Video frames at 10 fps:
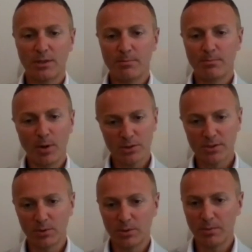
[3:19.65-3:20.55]

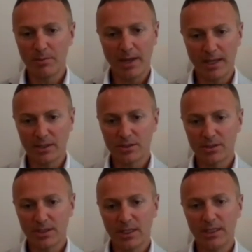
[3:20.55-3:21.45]
impossible to be managed
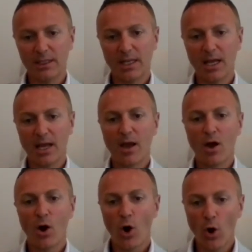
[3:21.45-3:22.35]
in the
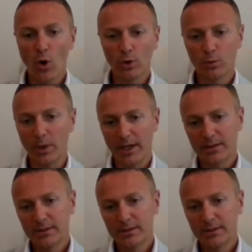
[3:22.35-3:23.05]
old way.